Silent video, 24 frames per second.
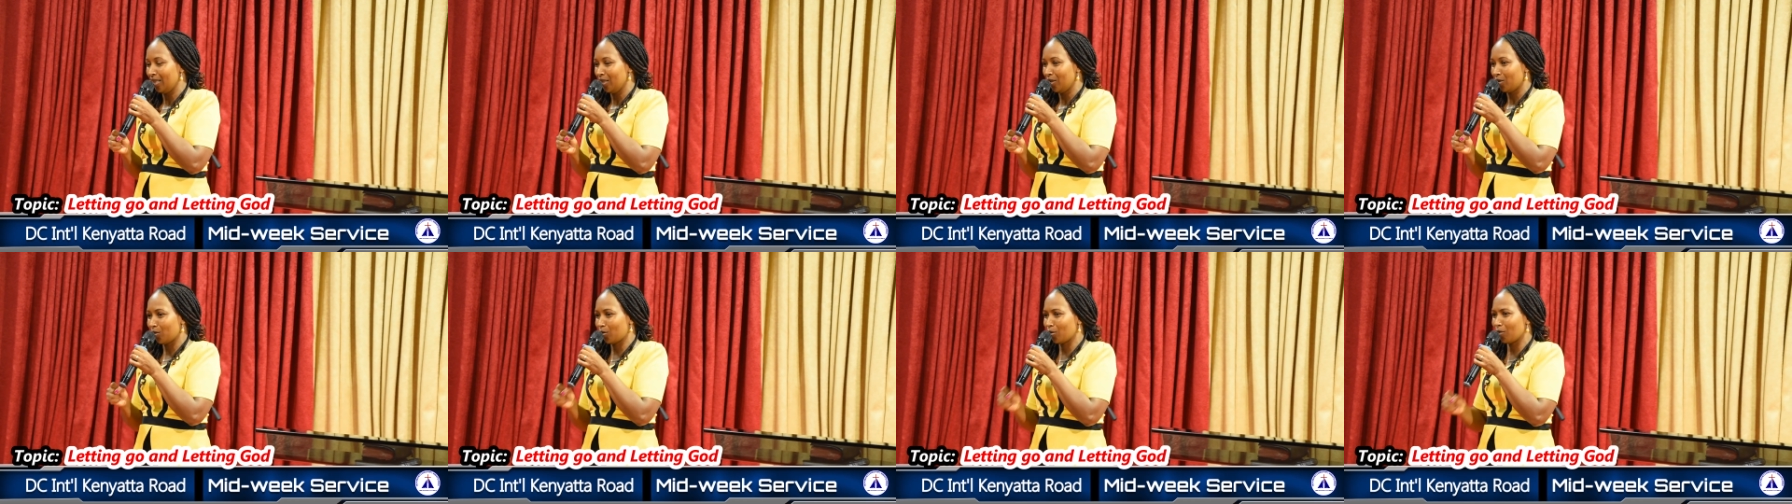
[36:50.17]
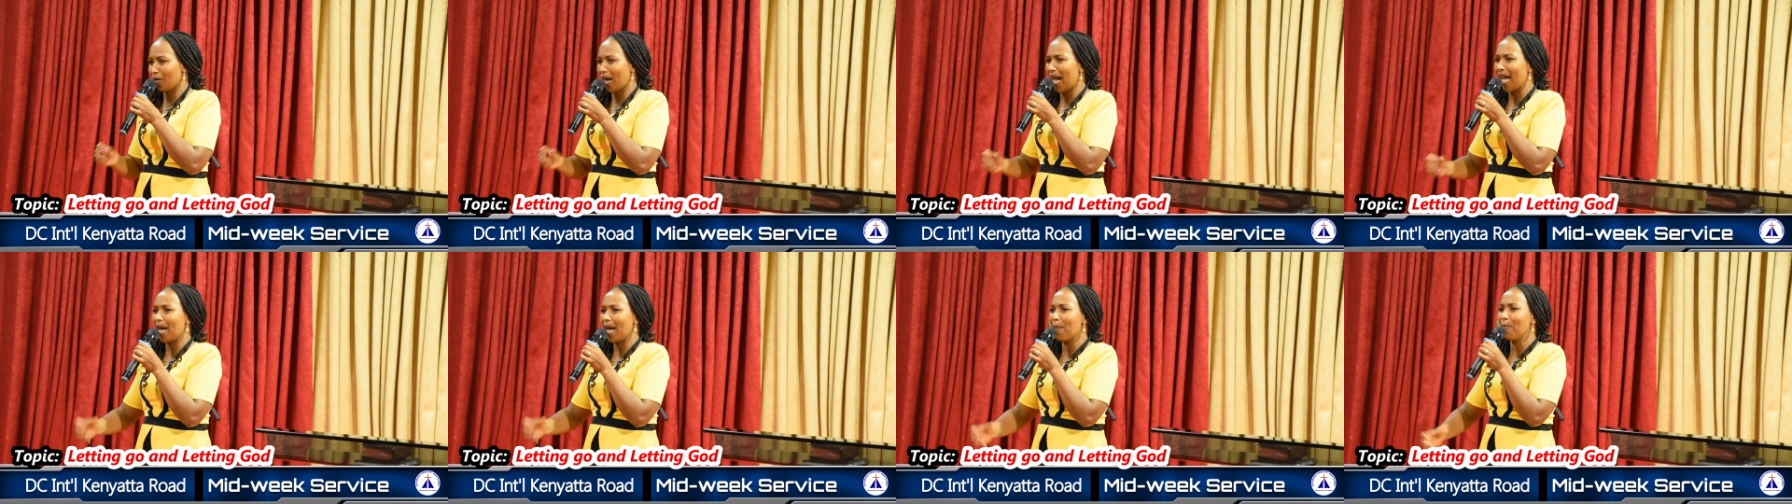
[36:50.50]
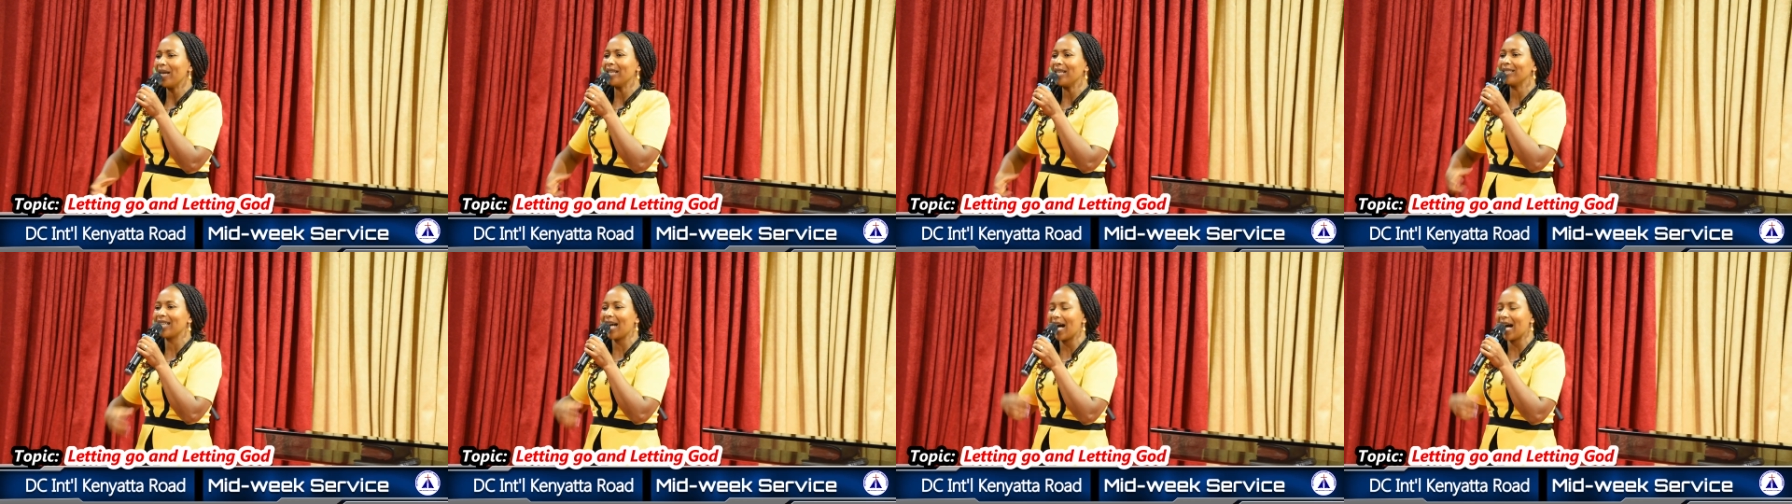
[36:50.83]
So I am
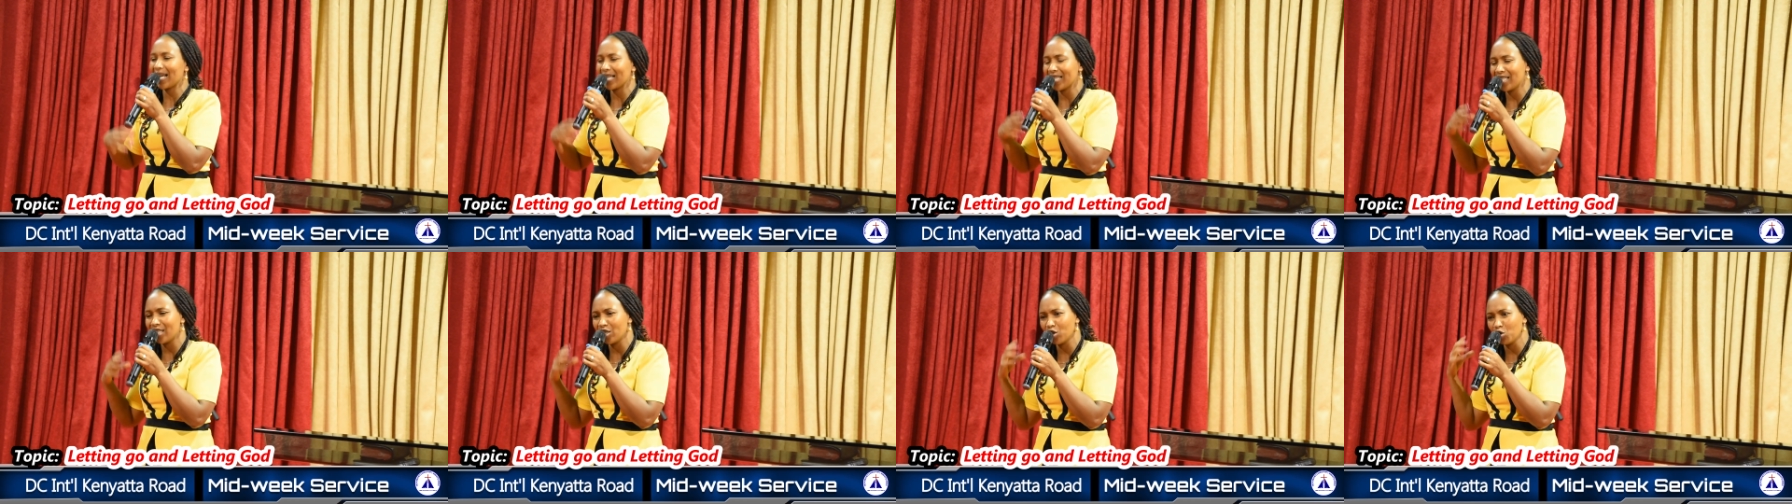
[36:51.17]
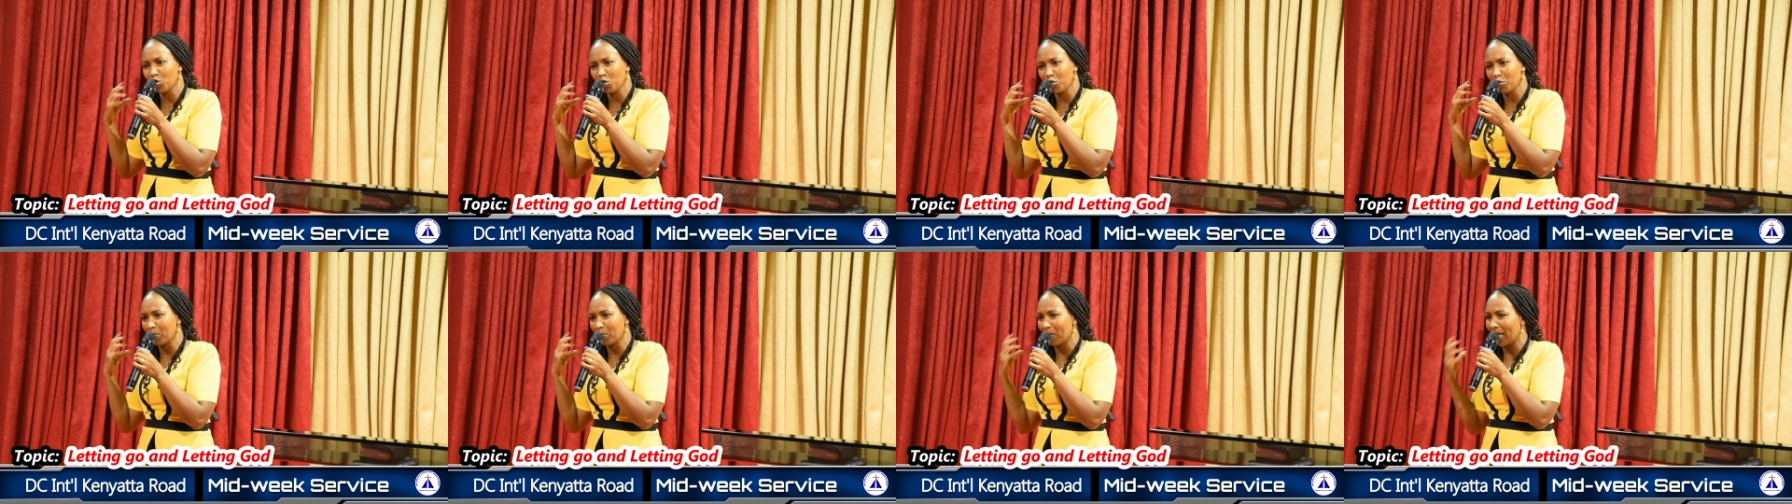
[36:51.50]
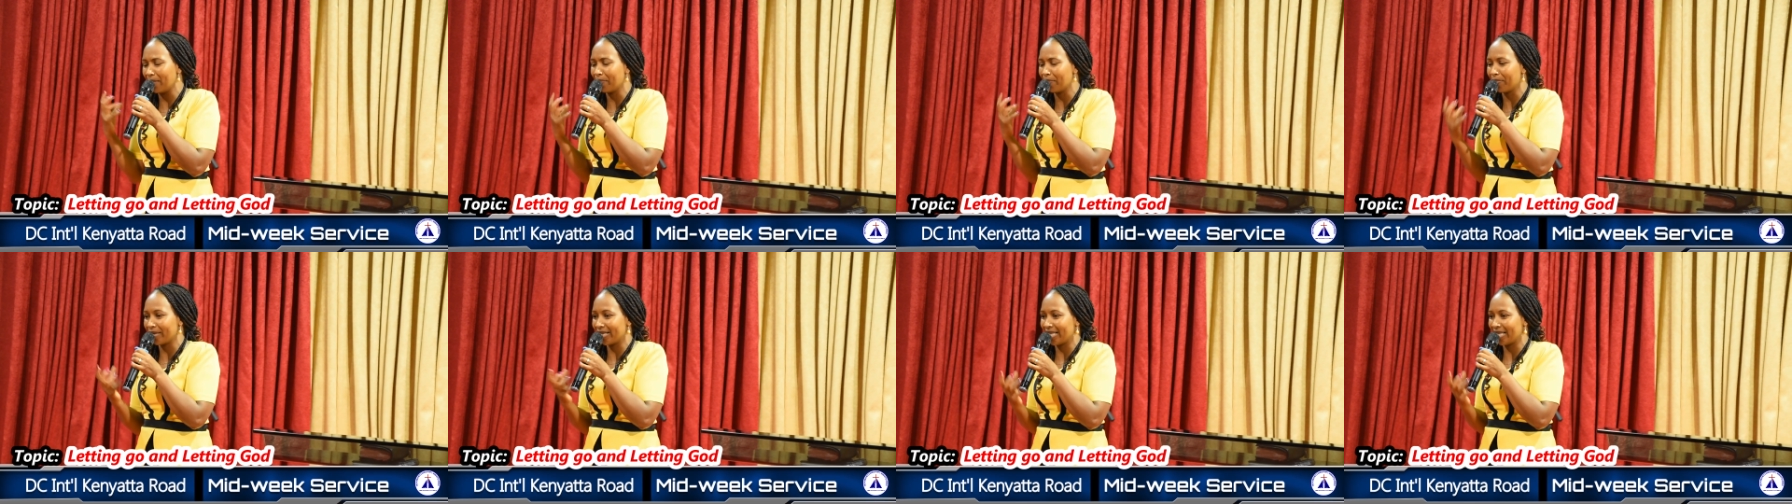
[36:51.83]
encouraging you,
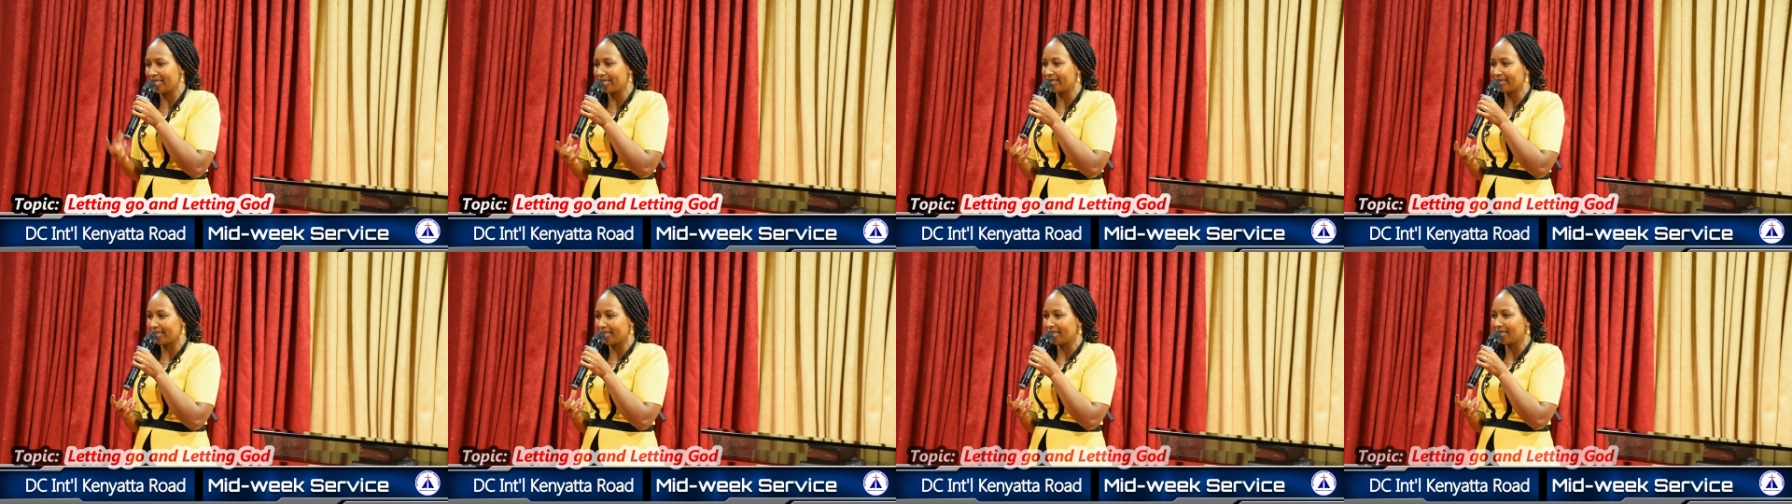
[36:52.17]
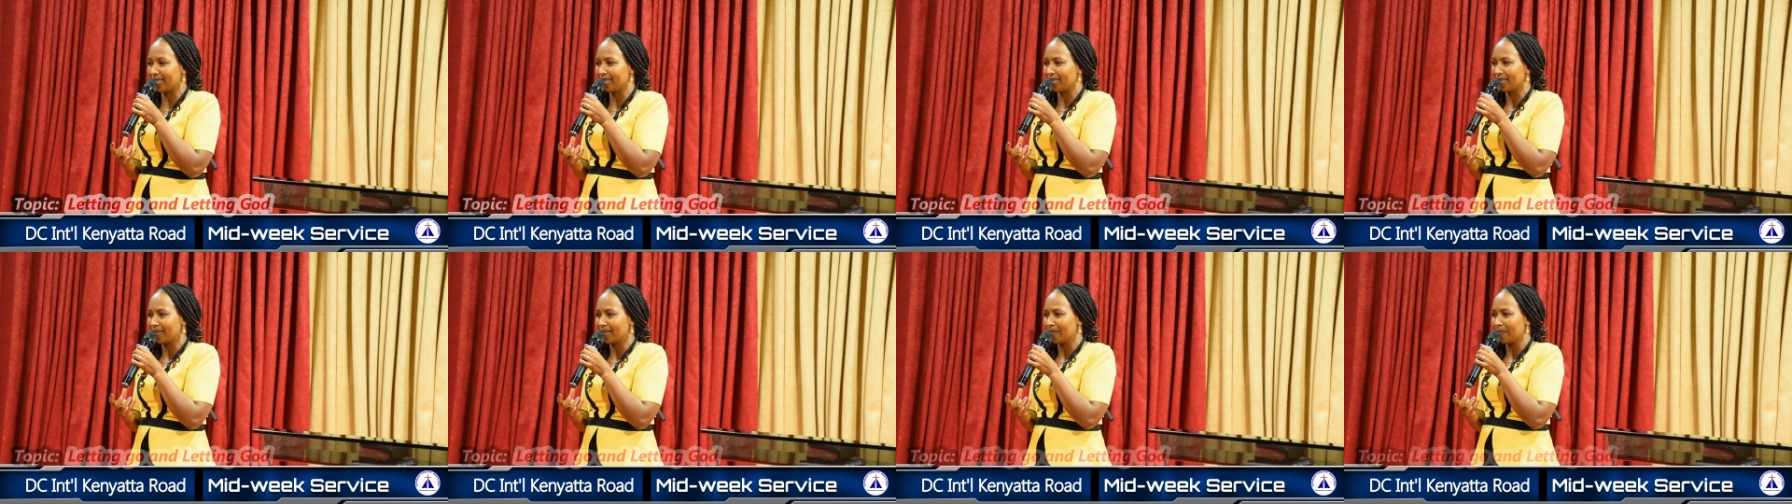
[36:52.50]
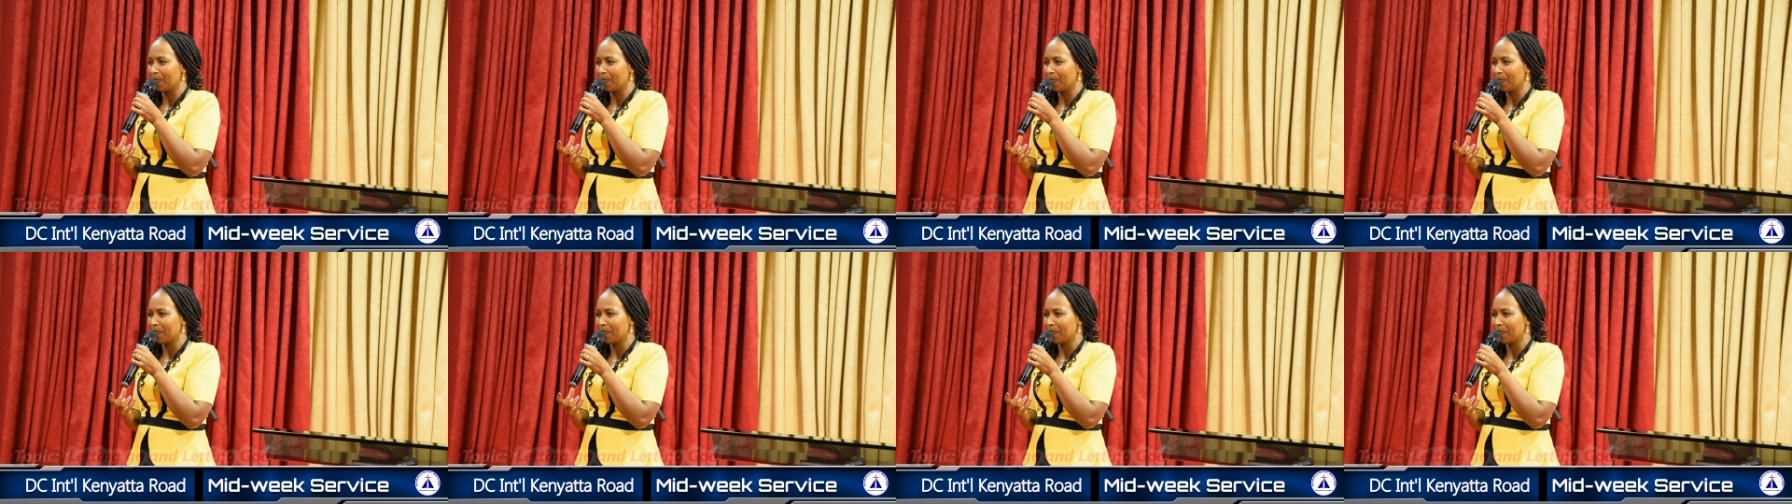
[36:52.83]
my brethren,